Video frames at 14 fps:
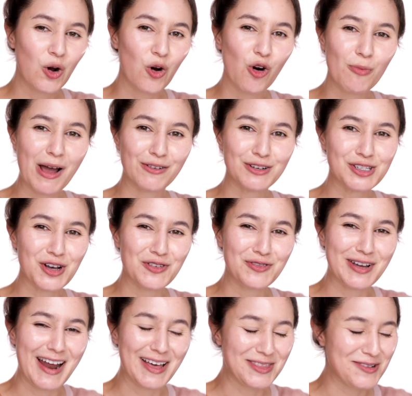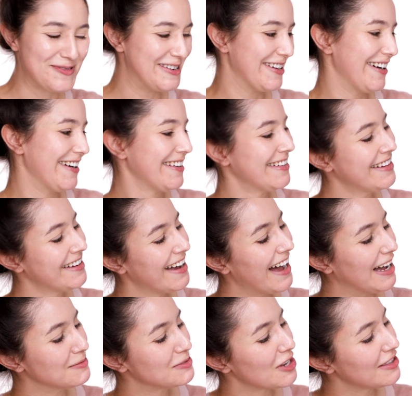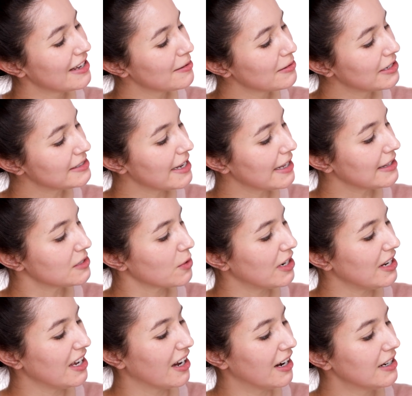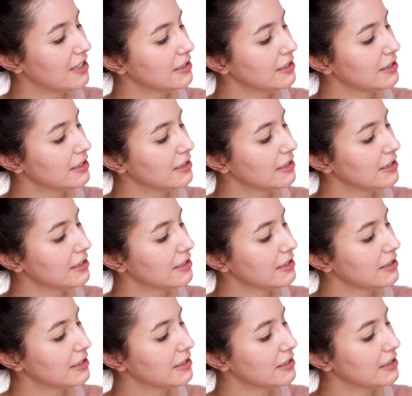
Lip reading: all my resolve went out the window. So I think I'm gonna take this one here.